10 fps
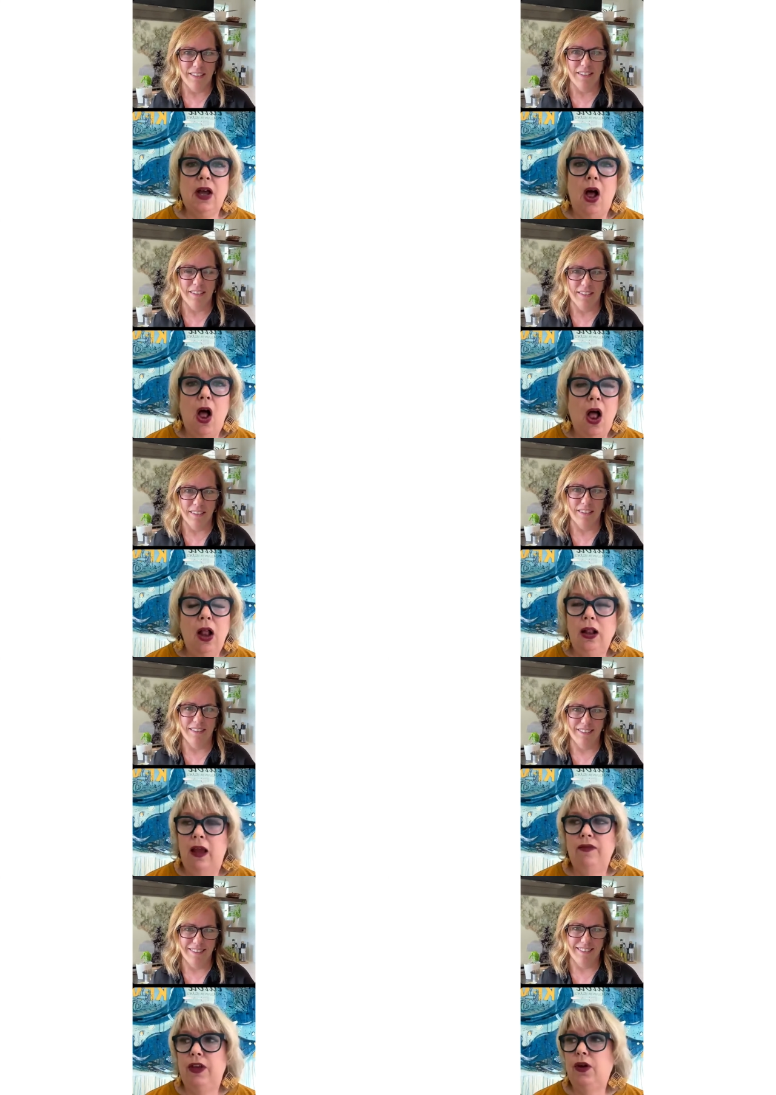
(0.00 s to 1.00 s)
Speaker 1: all
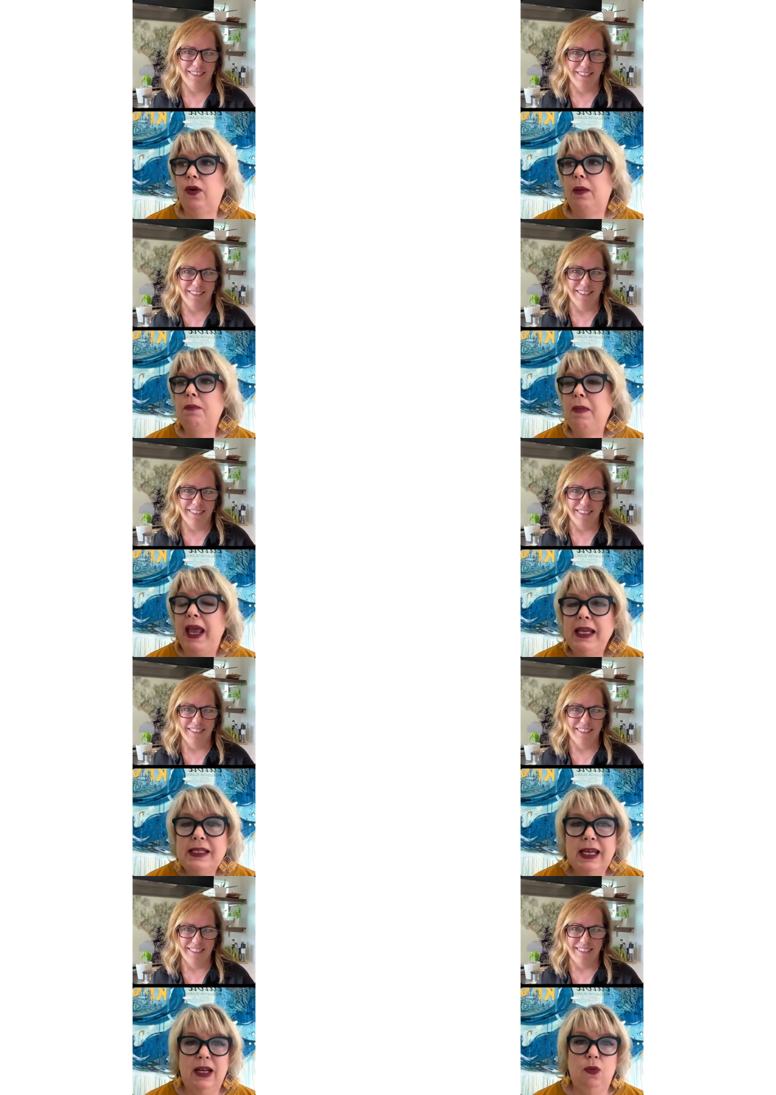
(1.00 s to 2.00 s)
of you
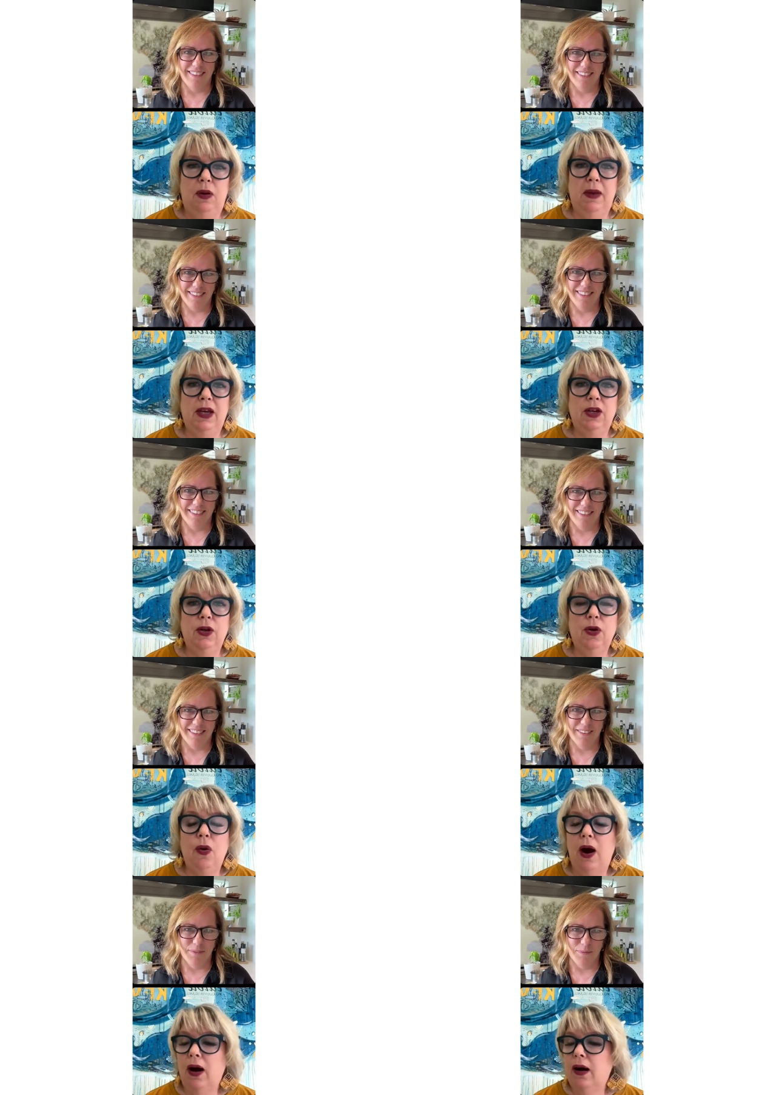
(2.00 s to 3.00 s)
amazing women who
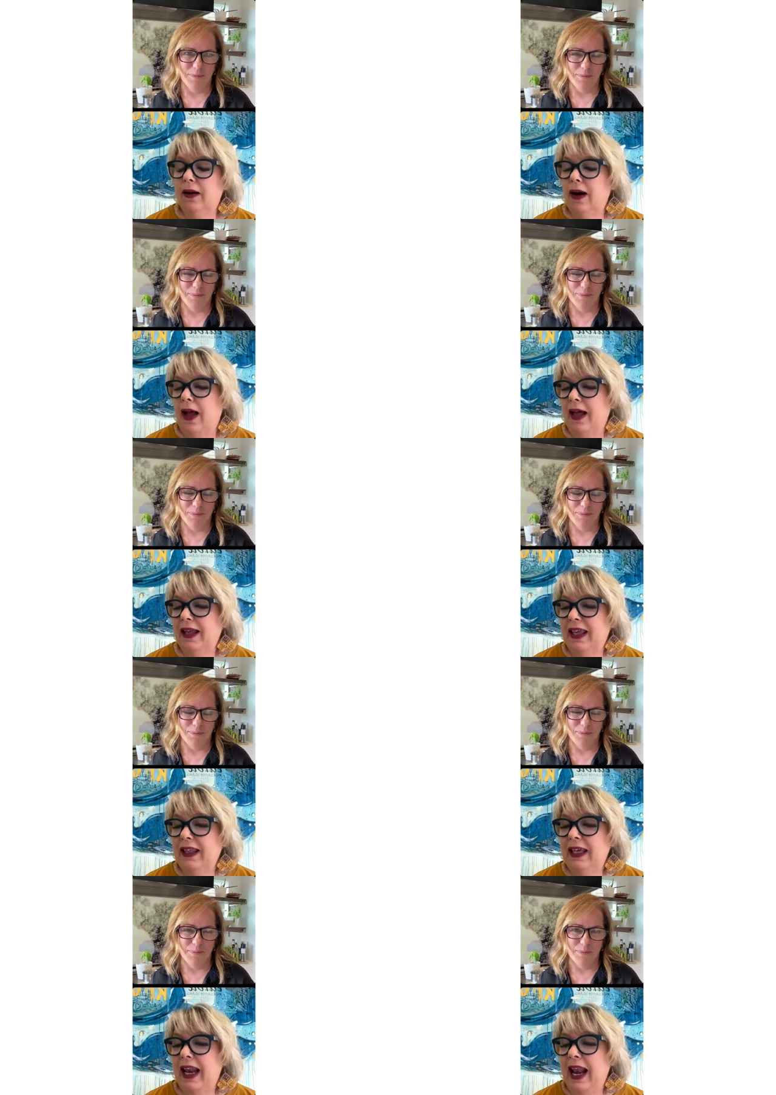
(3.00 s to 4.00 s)
are uh,
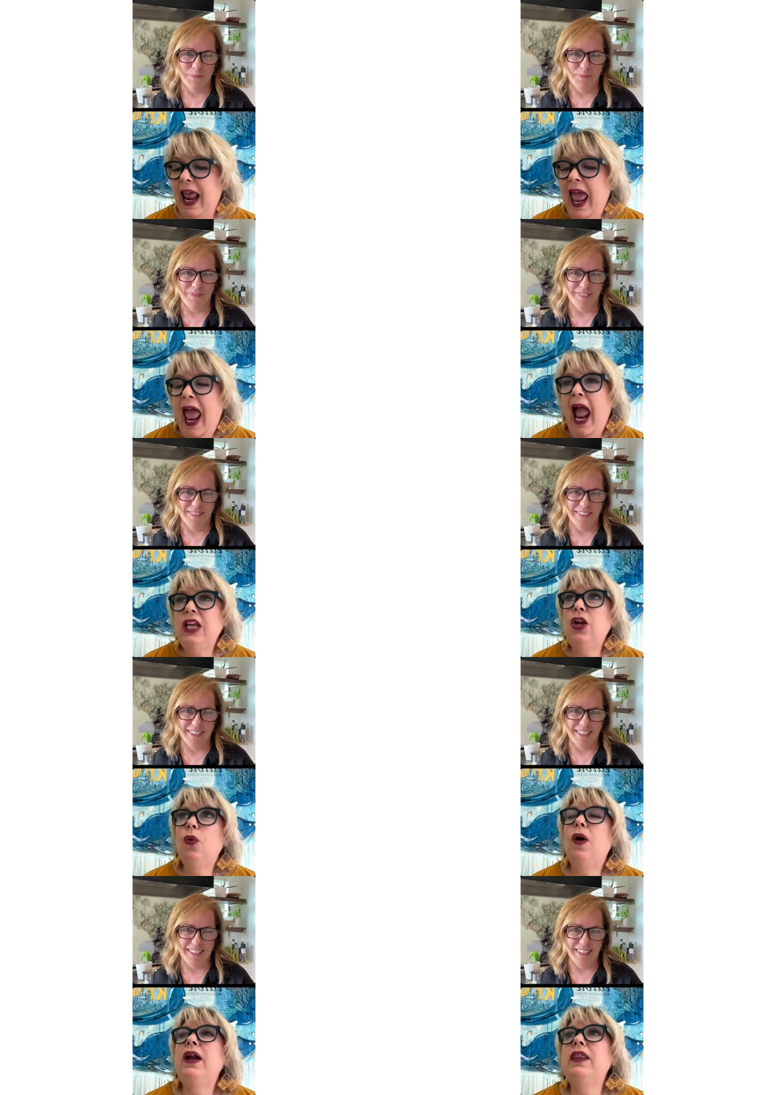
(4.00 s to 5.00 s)
killing it. And you know,
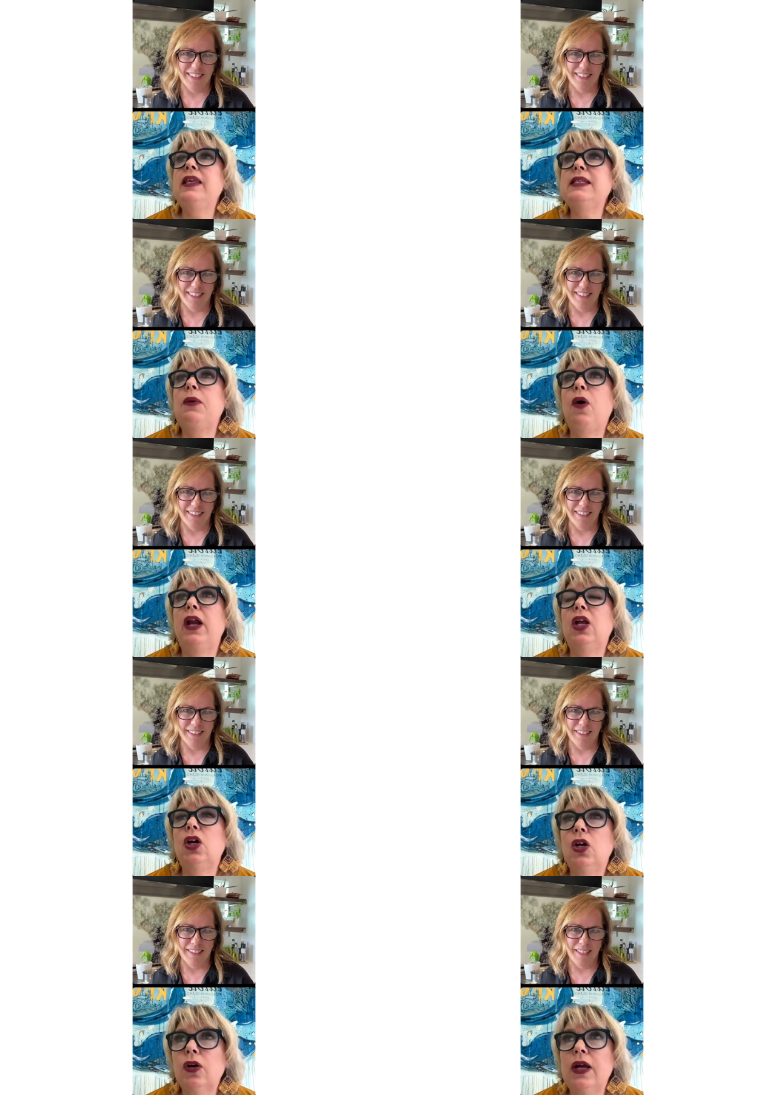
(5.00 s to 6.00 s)
one of the things I want to
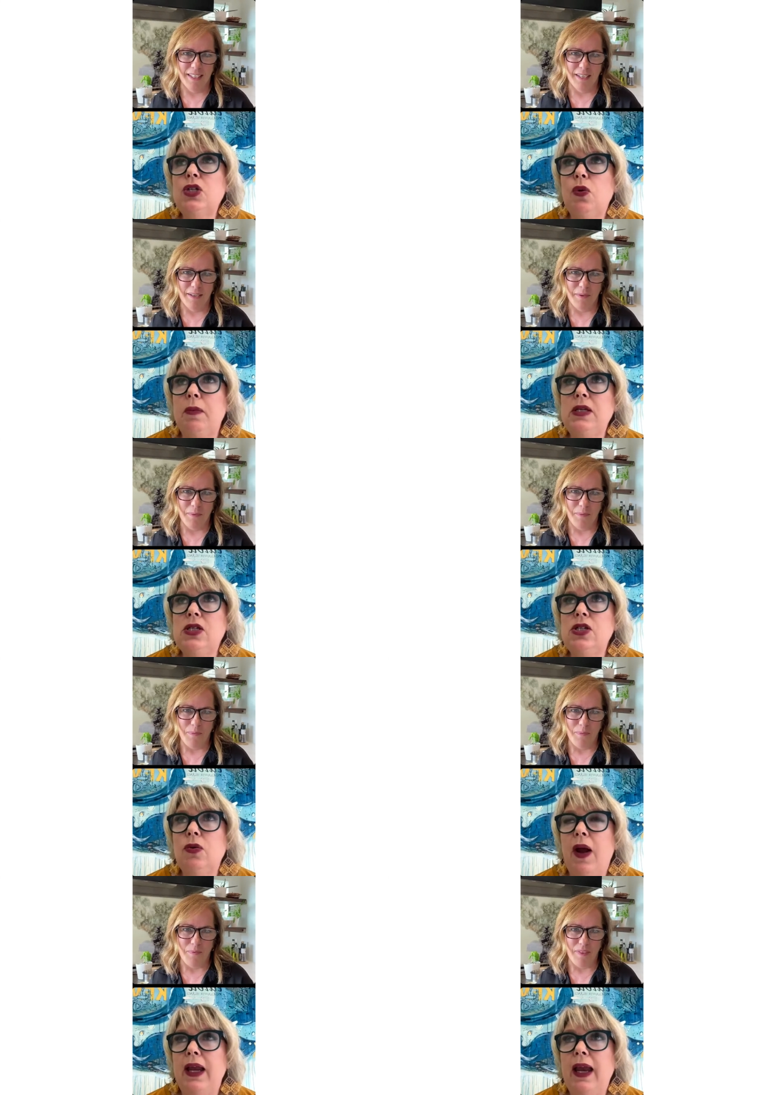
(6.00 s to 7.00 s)
encourage women to do
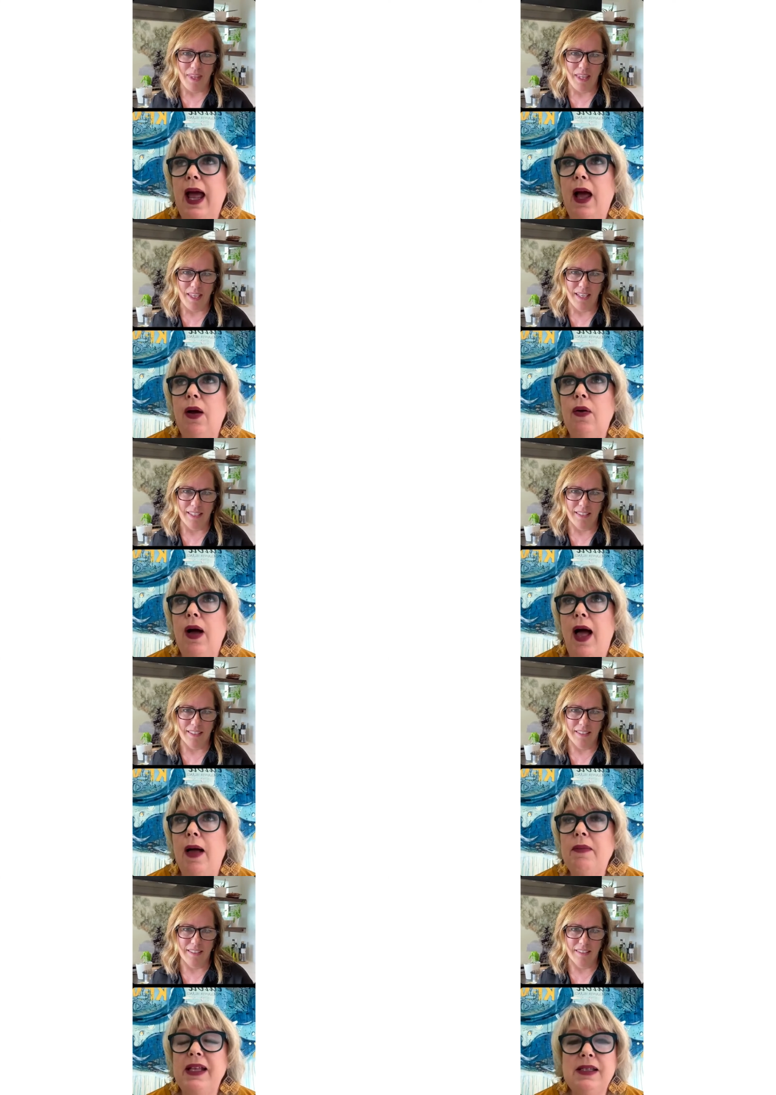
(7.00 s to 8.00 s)
right now,
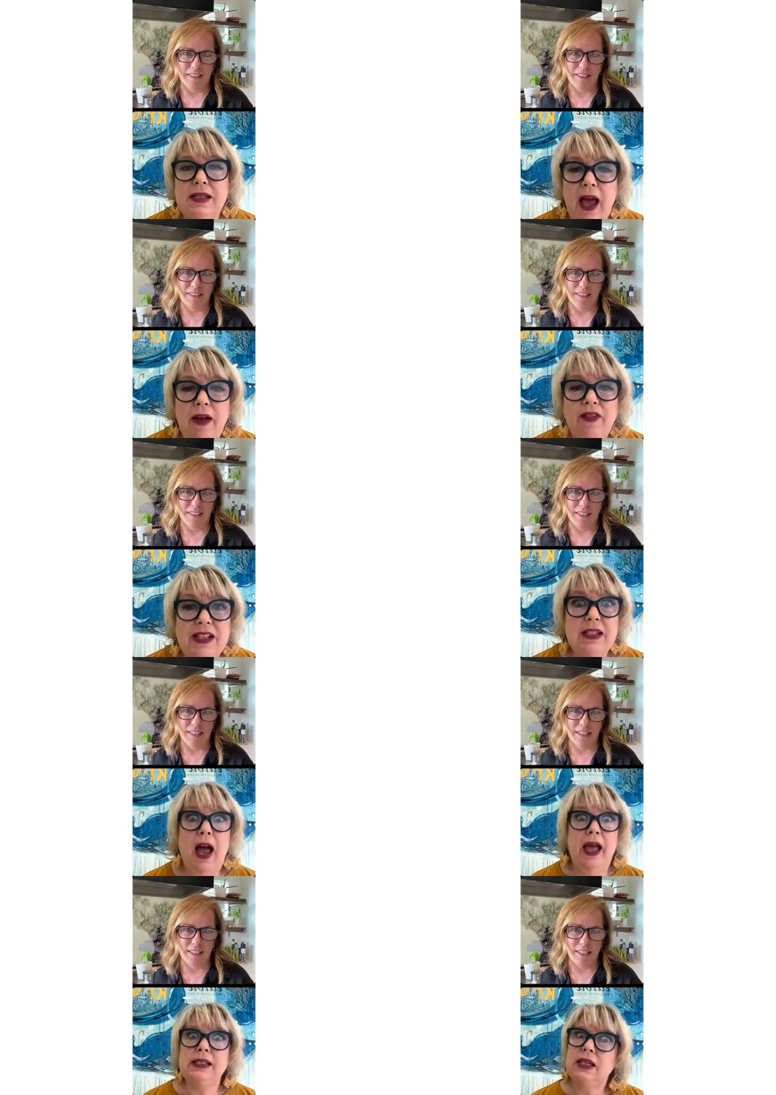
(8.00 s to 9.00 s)
um, it's a tough, it's tough,
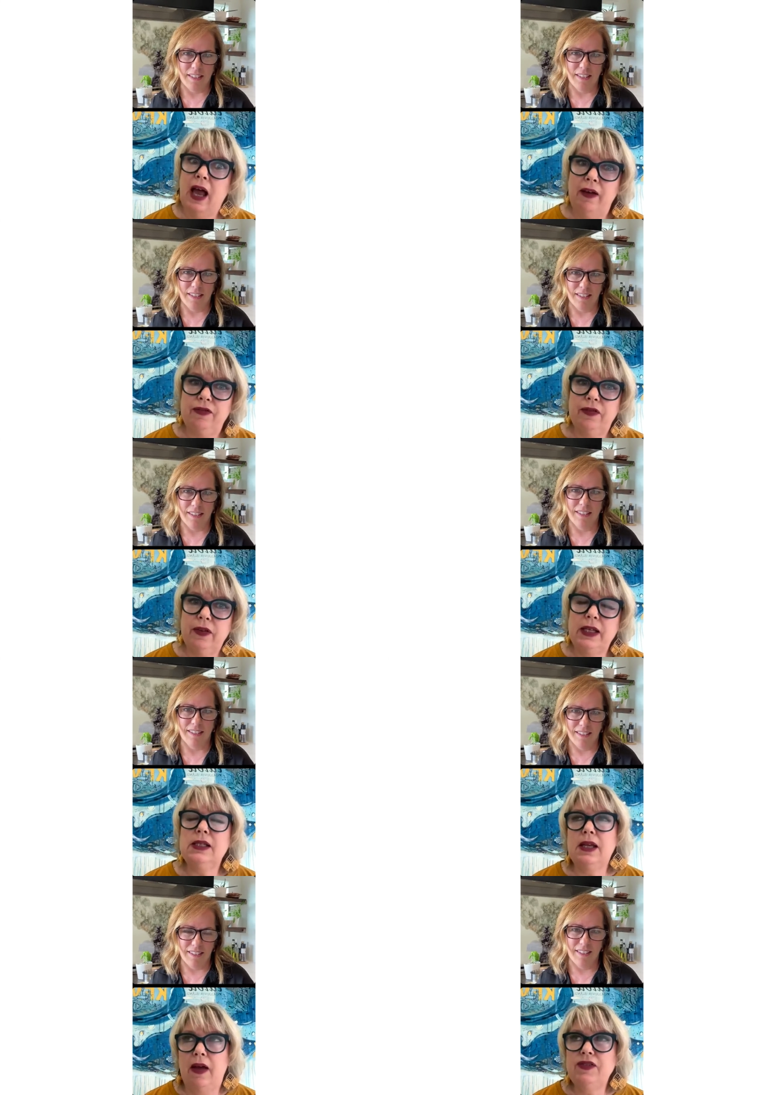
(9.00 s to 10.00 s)
it's tough, it's a
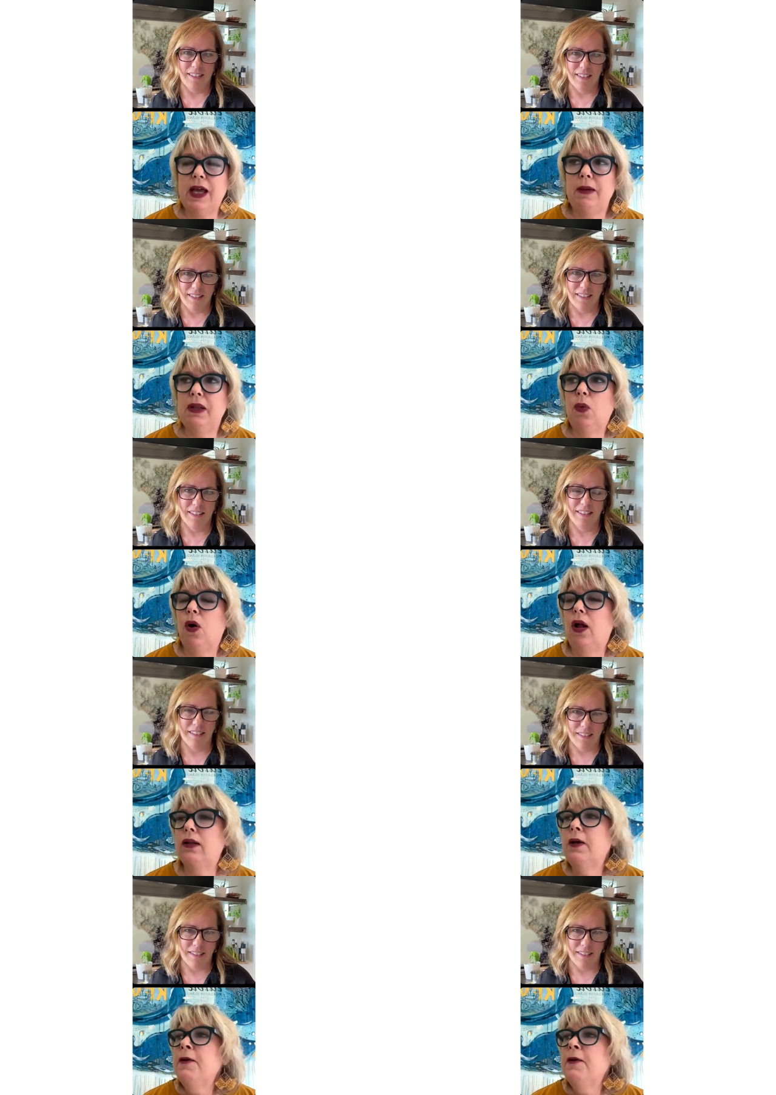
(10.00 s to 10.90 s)
tough time in the world